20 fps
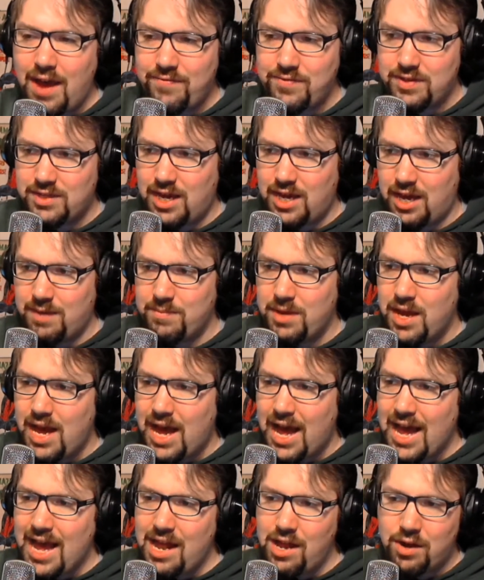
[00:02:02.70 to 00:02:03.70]
half the time.
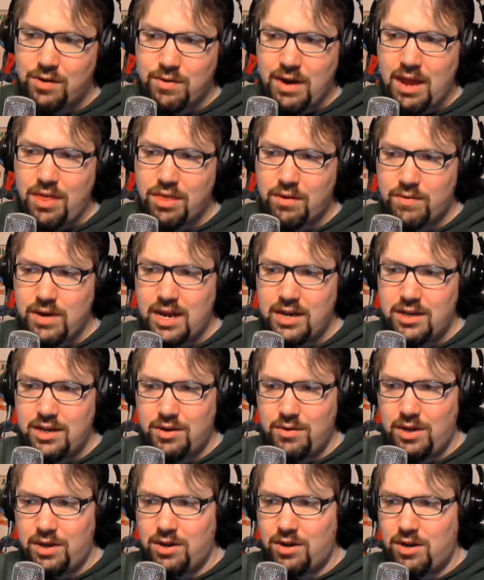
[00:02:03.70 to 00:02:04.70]
I had a great thread
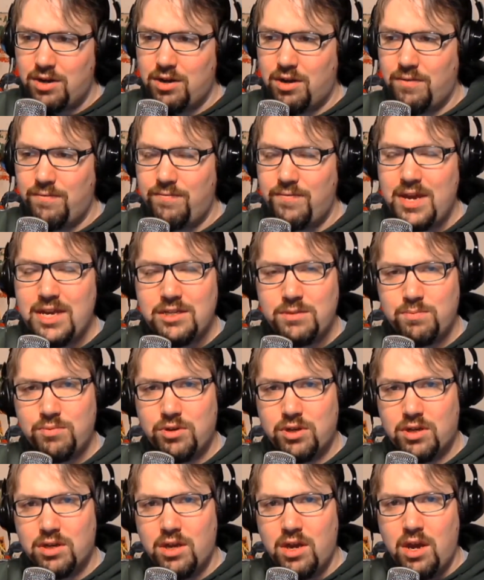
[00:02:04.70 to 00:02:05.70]
going on
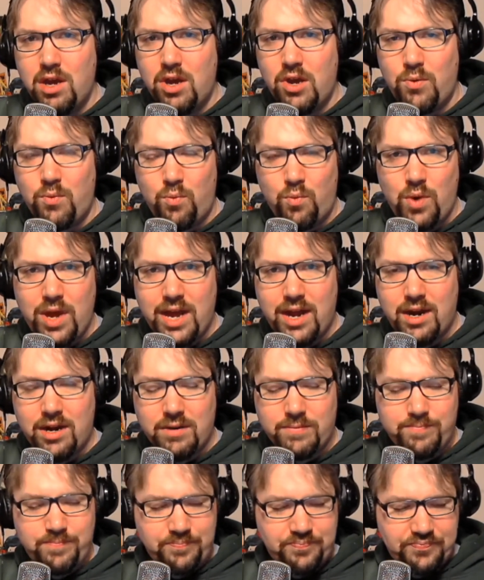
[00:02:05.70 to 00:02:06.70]
Facebook
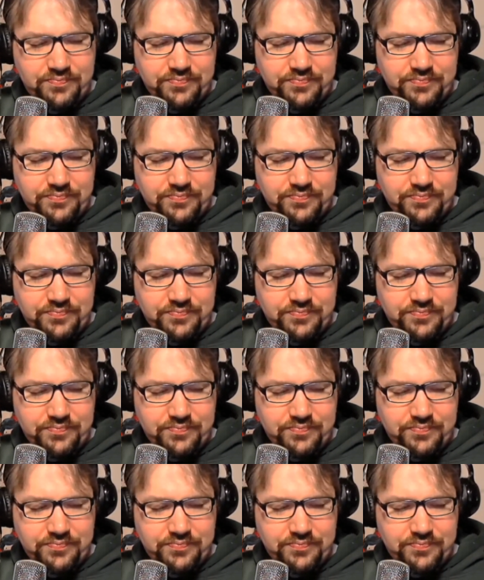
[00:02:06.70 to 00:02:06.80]
where